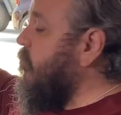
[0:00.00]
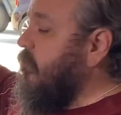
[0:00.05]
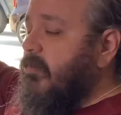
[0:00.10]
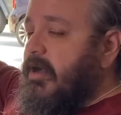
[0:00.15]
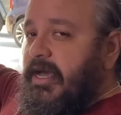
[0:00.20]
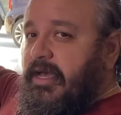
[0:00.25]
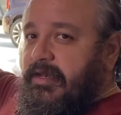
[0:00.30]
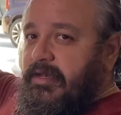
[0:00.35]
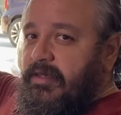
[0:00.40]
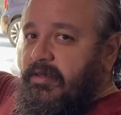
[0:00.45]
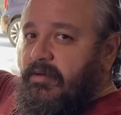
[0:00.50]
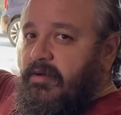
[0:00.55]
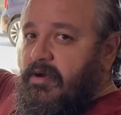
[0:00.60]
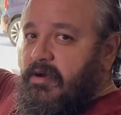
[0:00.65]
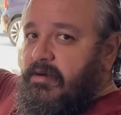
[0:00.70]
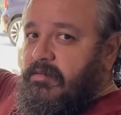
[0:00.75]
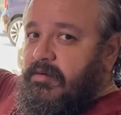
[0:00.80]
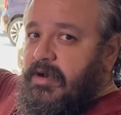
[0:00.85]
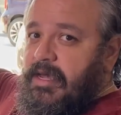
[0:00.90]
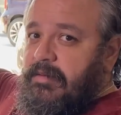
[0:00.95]
mind you,
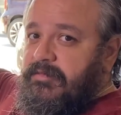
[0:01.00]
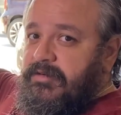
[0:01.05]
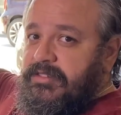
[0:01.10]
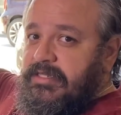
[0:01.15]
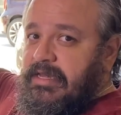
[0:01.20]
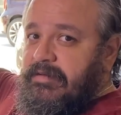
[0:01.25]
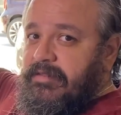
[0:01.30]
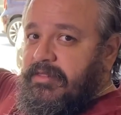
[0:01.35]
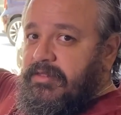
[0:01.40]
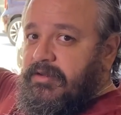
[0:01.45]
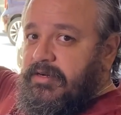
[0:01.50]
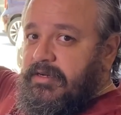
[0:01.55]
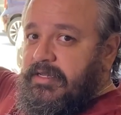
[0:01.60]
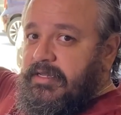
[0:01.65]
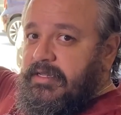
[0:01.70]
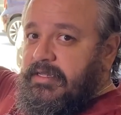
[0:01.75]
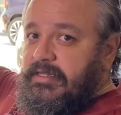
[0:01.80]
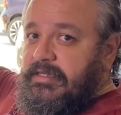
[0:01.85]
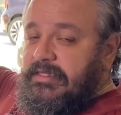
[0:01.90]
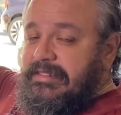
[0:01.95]
our Raptors have a
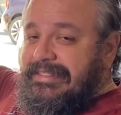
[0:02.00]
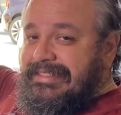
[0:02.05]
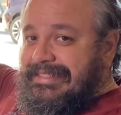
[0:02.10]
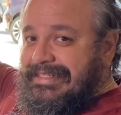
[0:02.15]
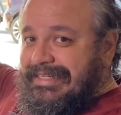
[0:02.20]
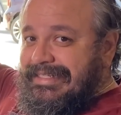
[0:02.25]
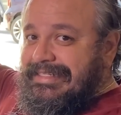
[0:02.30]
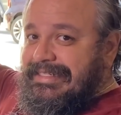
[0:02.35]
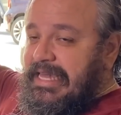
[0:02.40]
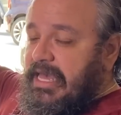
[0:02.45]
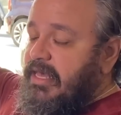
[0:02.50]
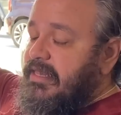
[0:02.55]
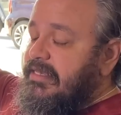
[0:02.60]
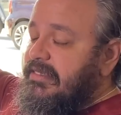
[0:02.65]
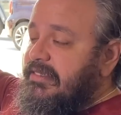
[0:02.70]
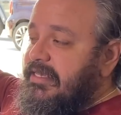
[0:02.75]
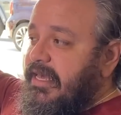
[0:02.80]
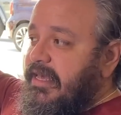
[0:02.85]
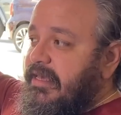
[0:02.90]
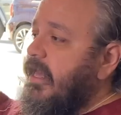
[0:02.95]
36-gallon
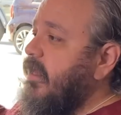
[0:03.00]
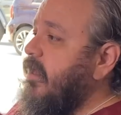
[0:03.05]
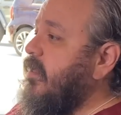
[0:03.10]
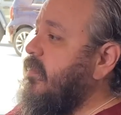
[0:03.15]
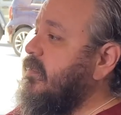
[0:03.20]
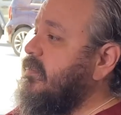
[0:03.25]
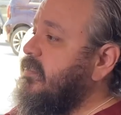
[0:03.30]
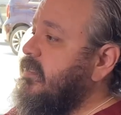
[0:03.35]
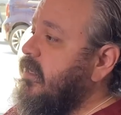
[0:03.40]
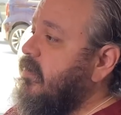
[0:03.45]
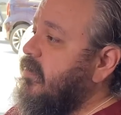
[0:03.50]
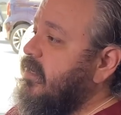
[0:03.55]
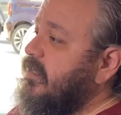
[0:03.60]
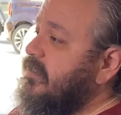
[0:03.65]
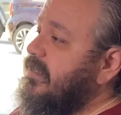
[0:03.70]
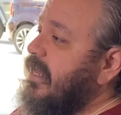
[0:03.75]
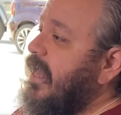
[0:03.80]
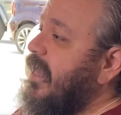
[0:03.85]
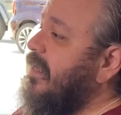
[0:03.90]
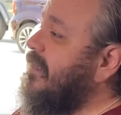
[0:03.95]
tank and the TRX
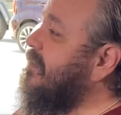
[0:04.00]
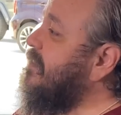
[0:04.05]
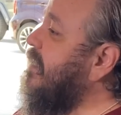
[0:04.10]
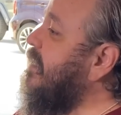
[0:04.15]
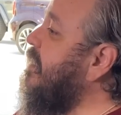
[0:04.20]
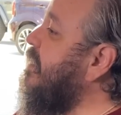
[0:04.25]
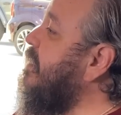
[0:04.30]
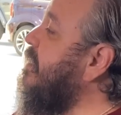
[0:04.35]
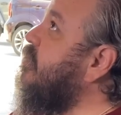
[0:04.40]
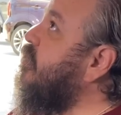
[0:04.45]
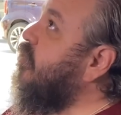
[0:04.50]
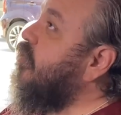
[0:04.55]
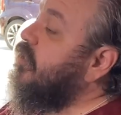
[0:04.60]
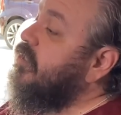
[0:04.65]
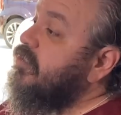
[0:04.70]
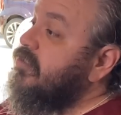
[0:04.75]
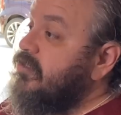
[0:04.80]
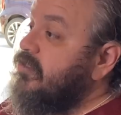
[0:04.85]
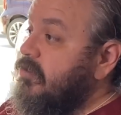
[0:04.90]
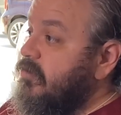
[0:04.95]
has a
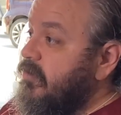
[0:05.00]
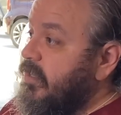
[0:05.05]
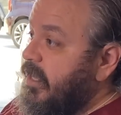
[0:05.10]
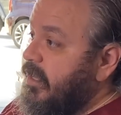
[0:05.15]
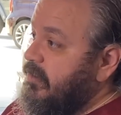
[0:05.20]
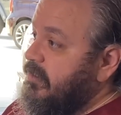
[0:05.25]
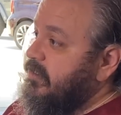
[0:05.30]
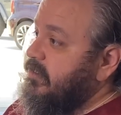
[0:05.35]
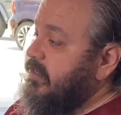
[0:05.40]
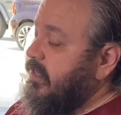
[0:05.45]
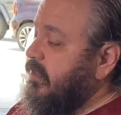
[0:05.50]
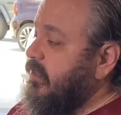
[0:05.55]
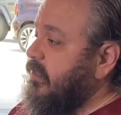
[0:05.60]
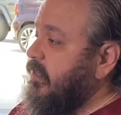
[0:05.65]
32-gallon tank.